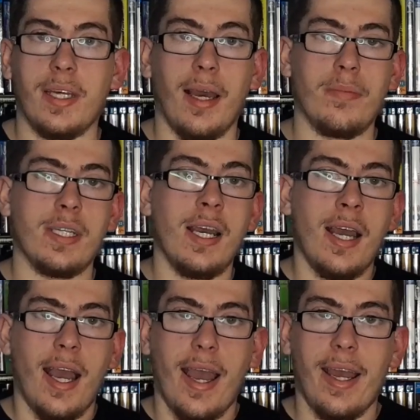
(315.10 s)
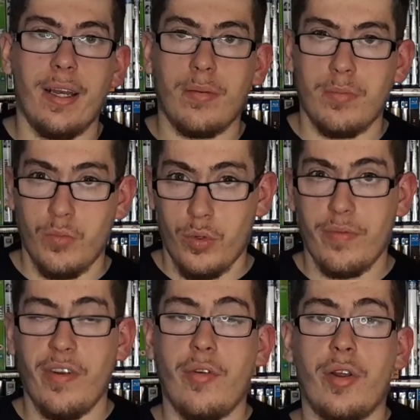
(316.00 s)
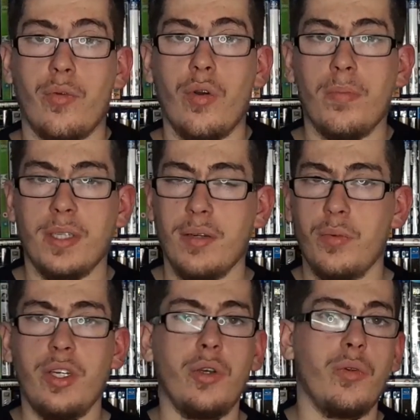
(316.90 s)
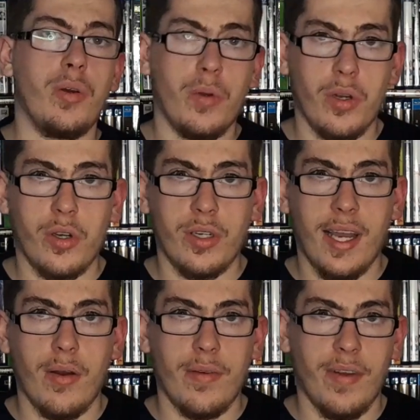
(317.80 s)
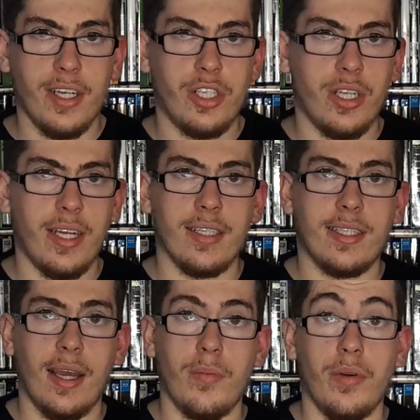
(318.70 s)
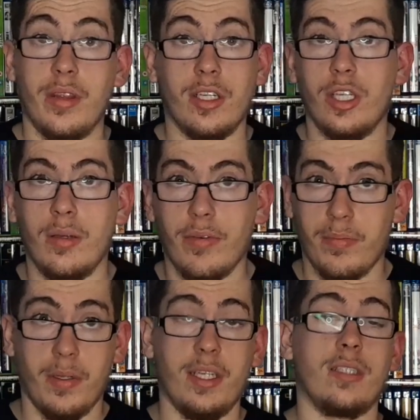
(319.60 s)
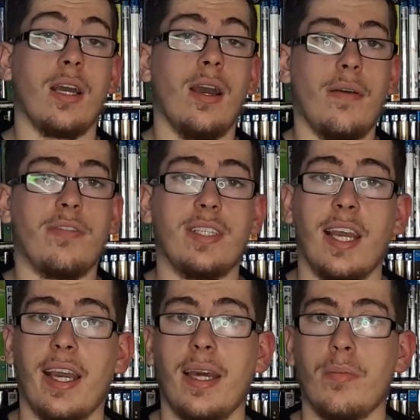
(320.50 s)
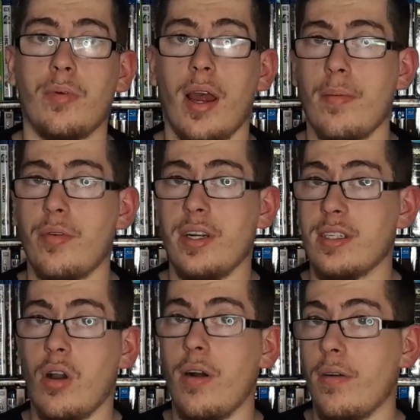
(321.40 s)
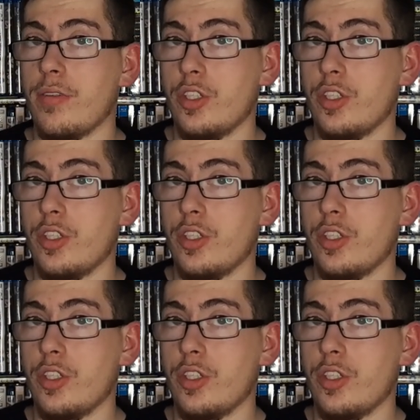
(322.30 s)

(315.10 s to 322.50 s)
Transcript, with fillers: kept and were very corrupt and we knew they were going to go down eventually and same with the chief of police for taking briberies of